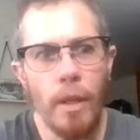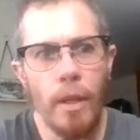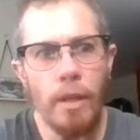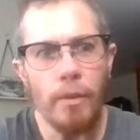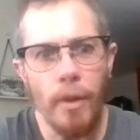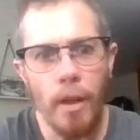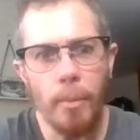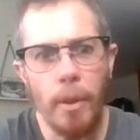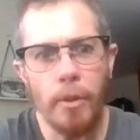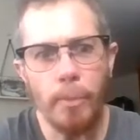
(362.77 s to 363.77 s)
in front of the
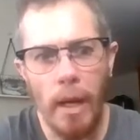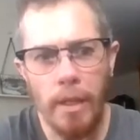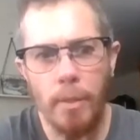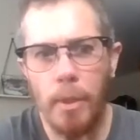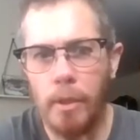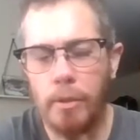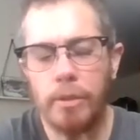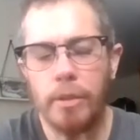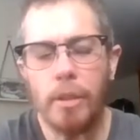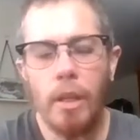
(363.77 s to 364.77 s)
post, behind the
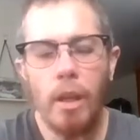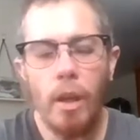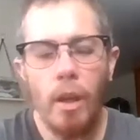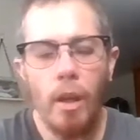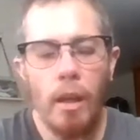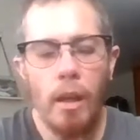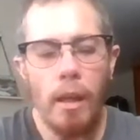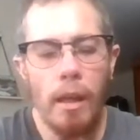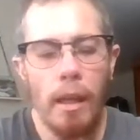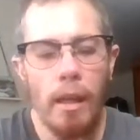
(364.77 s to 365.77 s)
post.
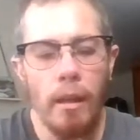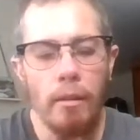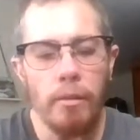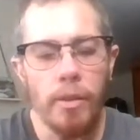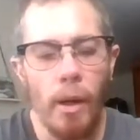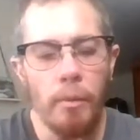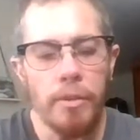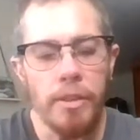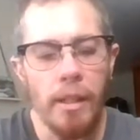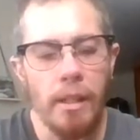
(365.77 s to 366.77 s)
And so I was
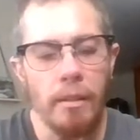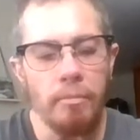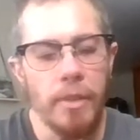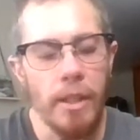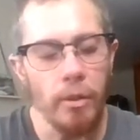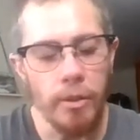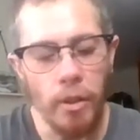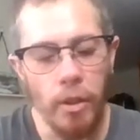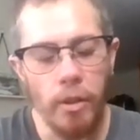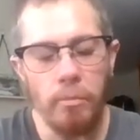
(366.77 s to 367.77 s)
just kind of tickled
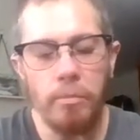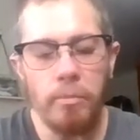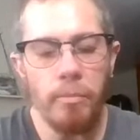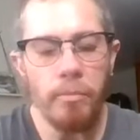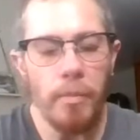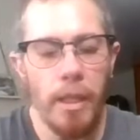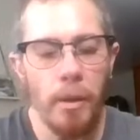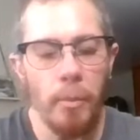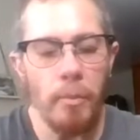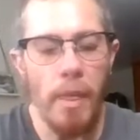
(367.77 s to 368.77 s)
to learn, you
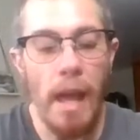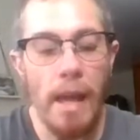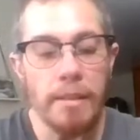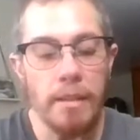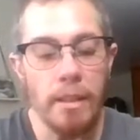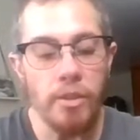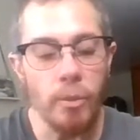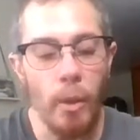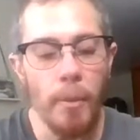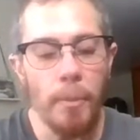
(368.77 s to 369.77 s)
know, that stitch as
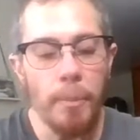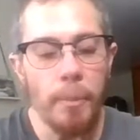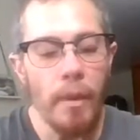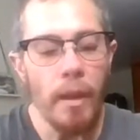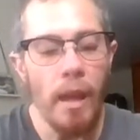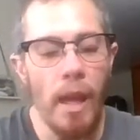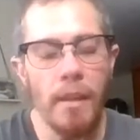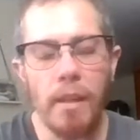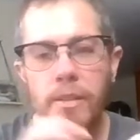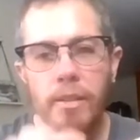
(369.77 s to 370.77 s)
well. And
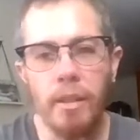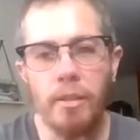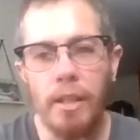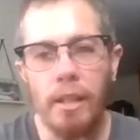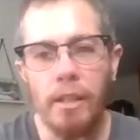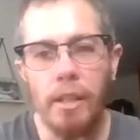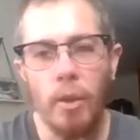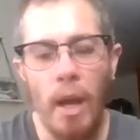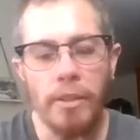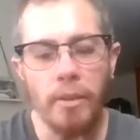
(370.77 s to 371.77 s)
then it just goes down, you know,
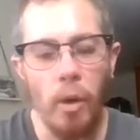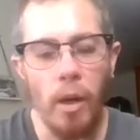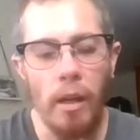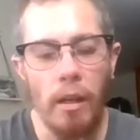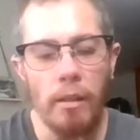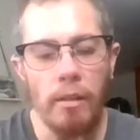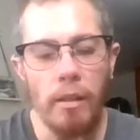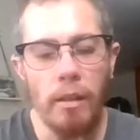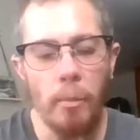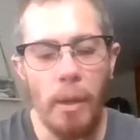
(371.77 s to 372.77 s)
you add some white,
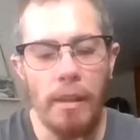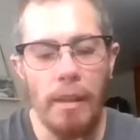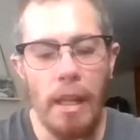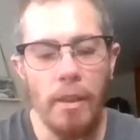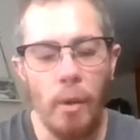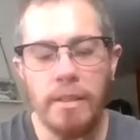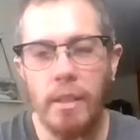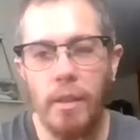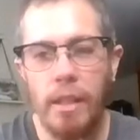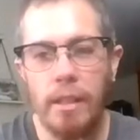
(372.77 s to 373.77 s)
you know, and the rest
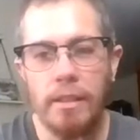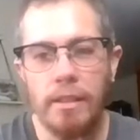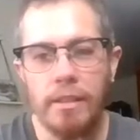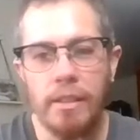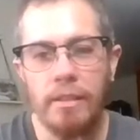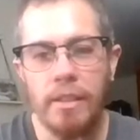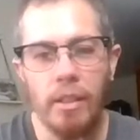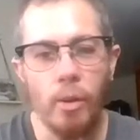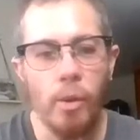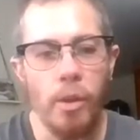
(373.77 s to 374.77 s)
of it is just
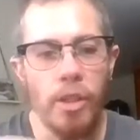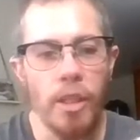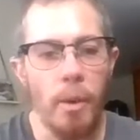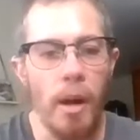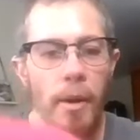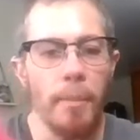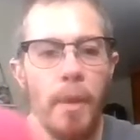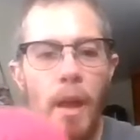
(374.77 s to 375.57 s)
single crochet at the bottom.